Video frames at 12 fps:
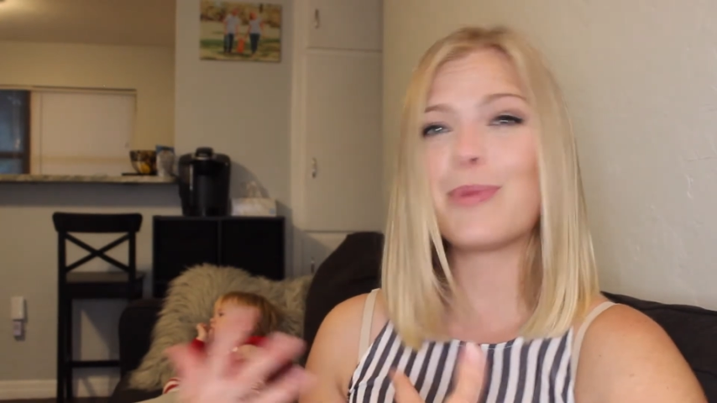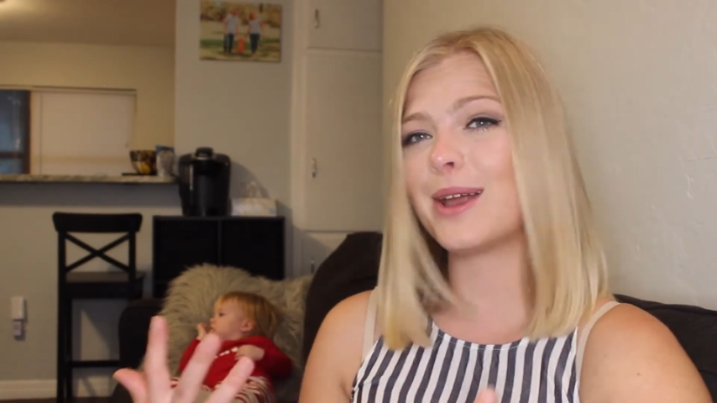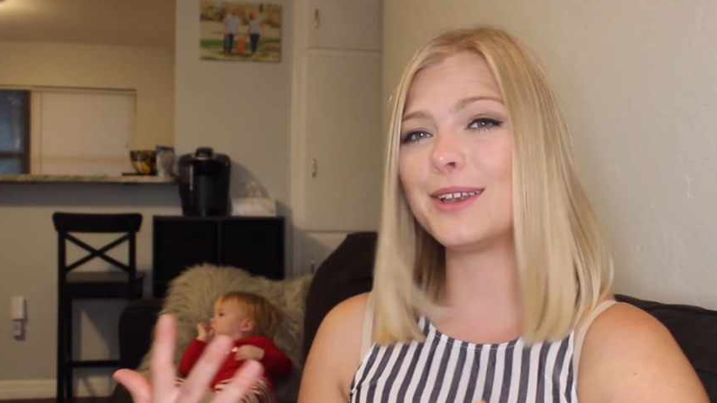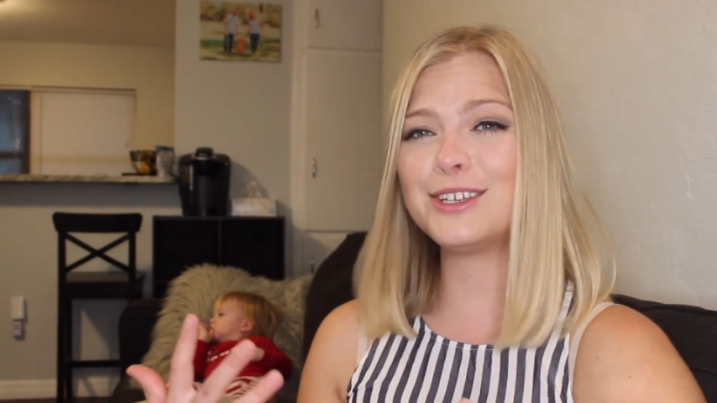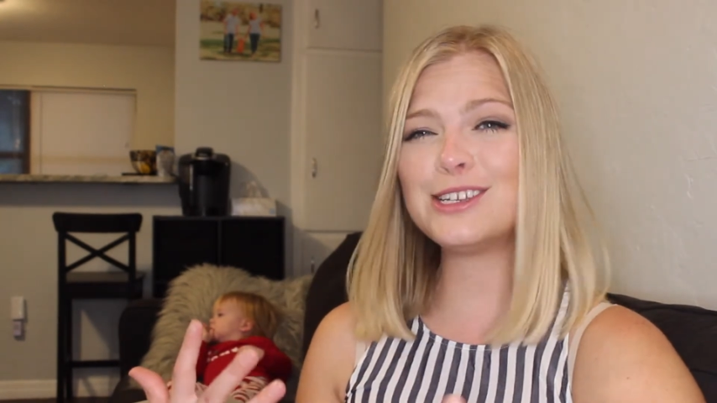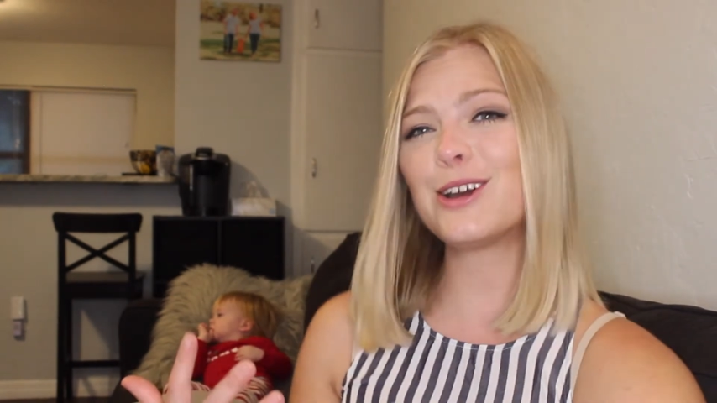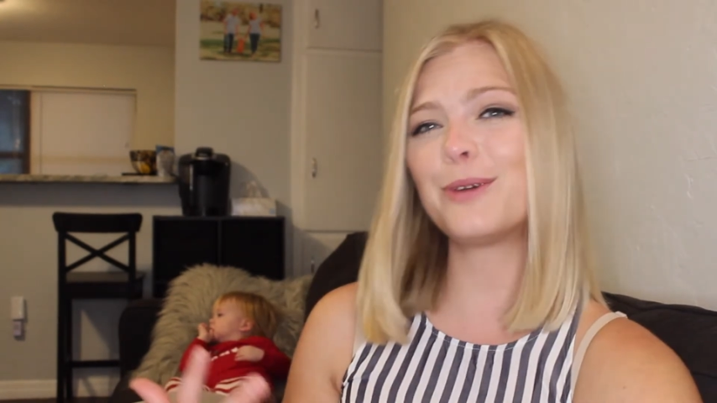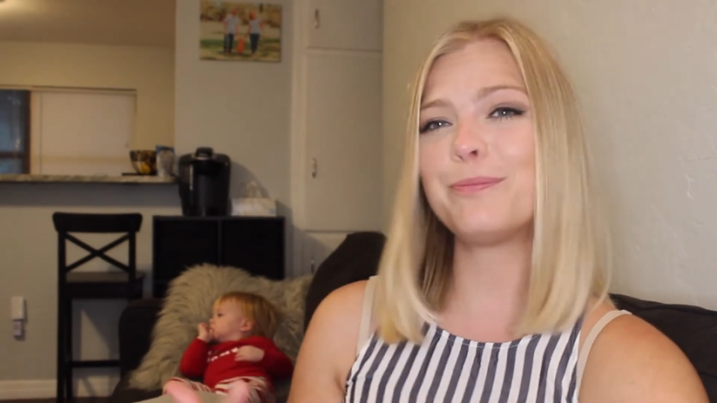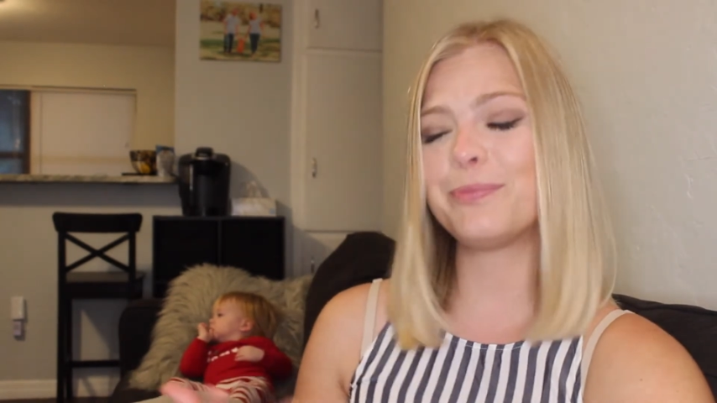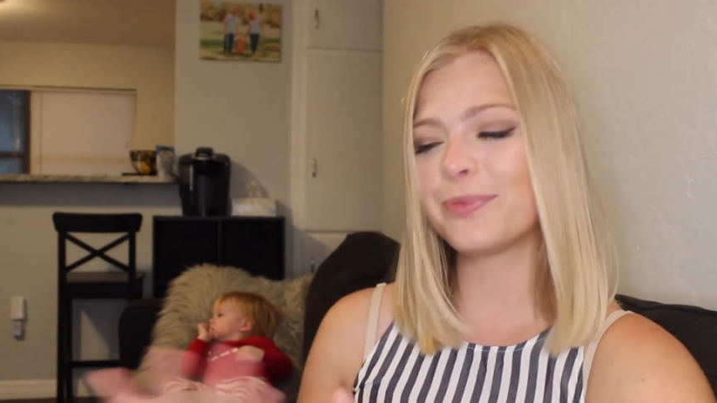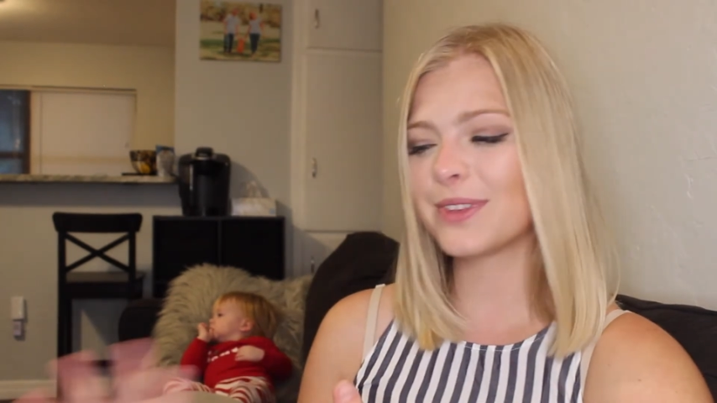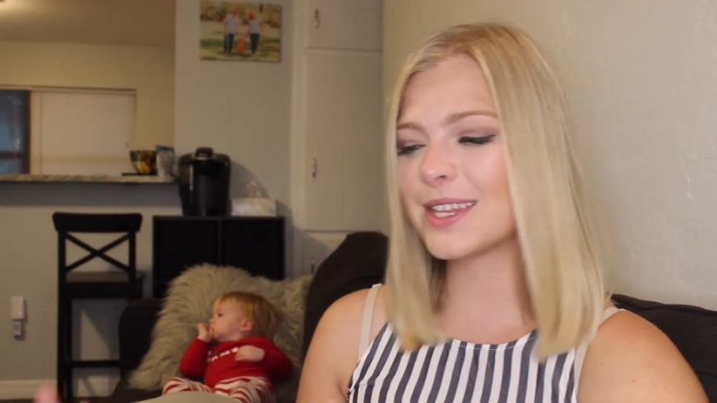but you know,
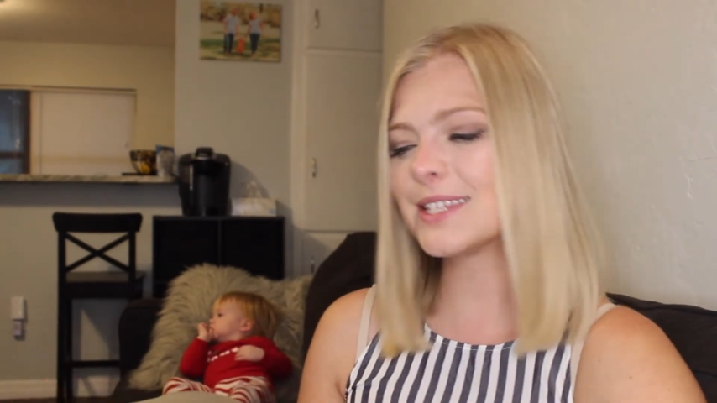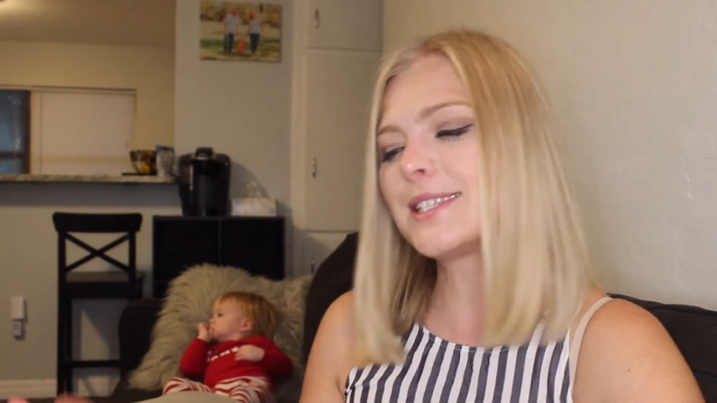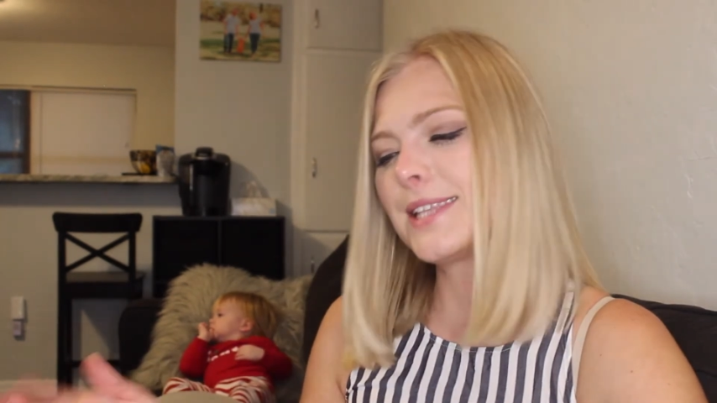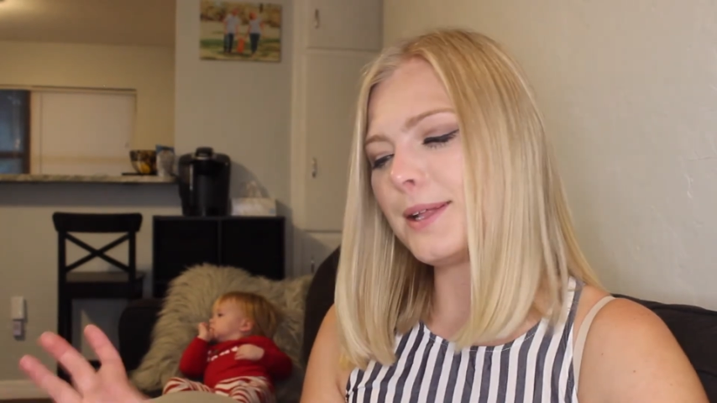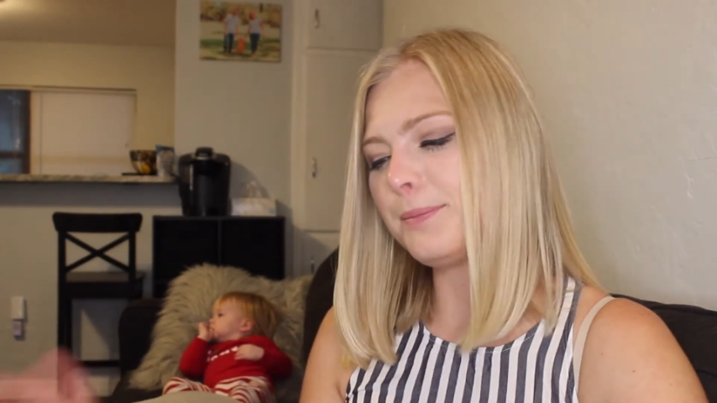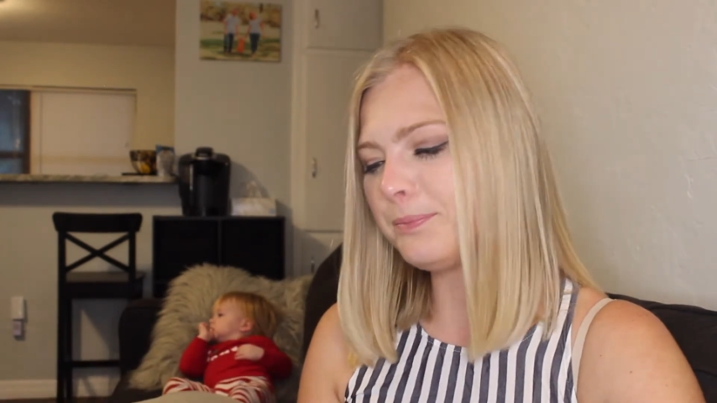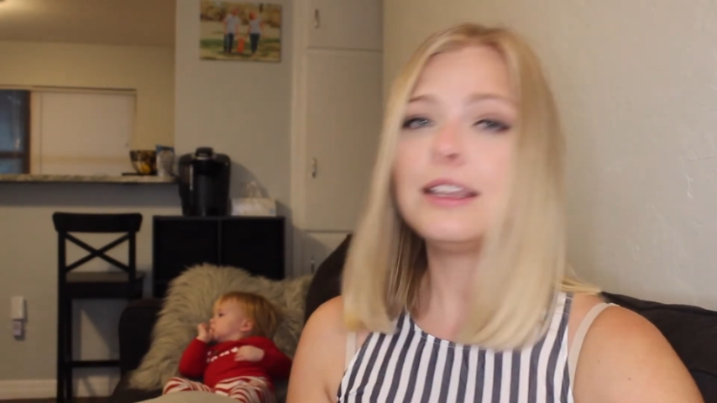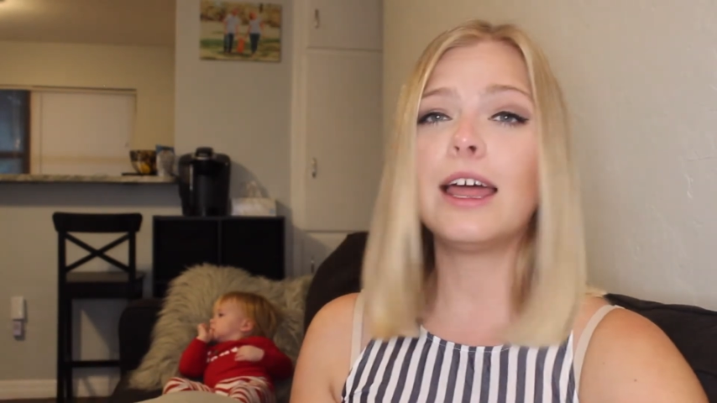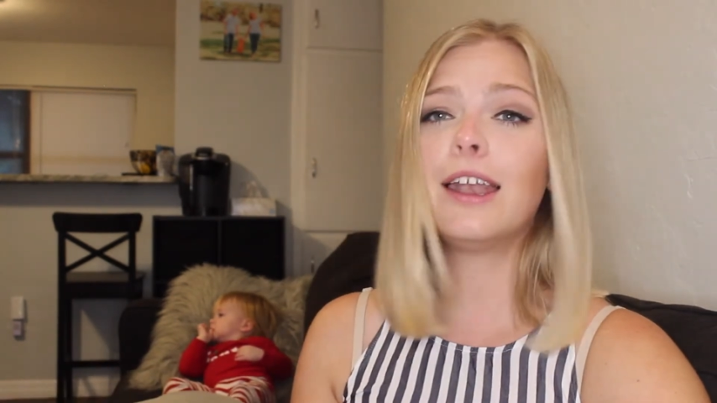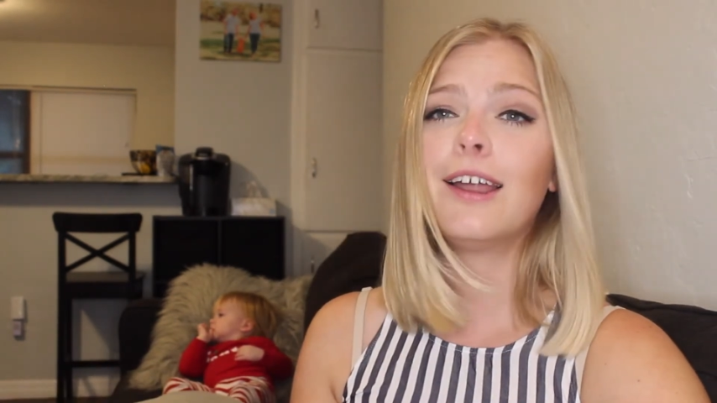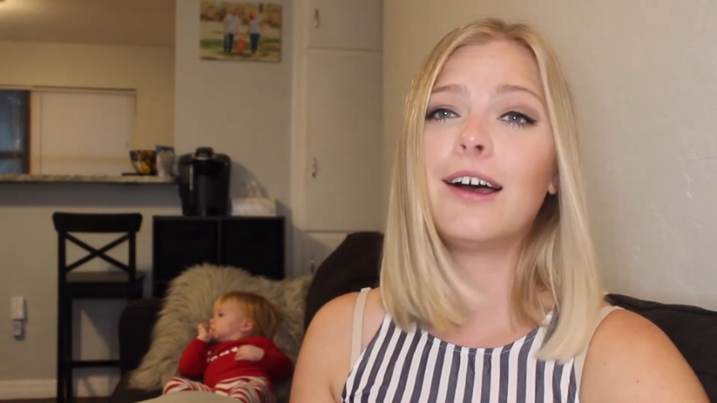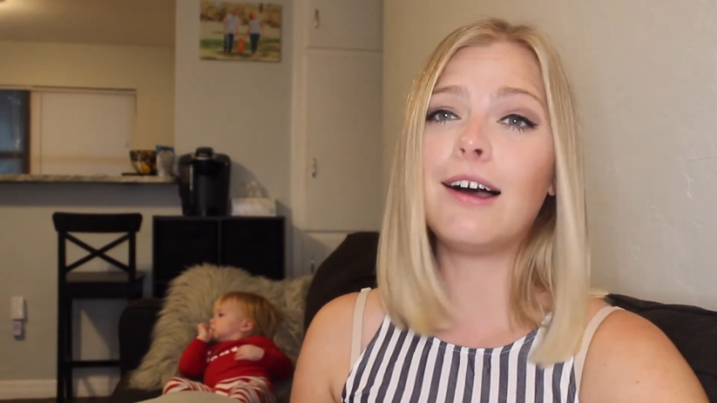still.
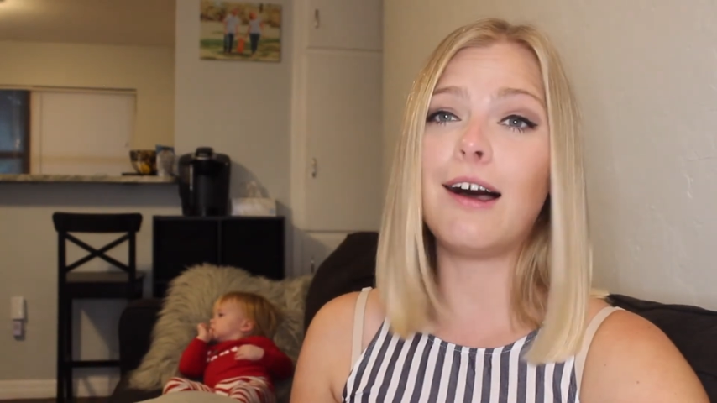Then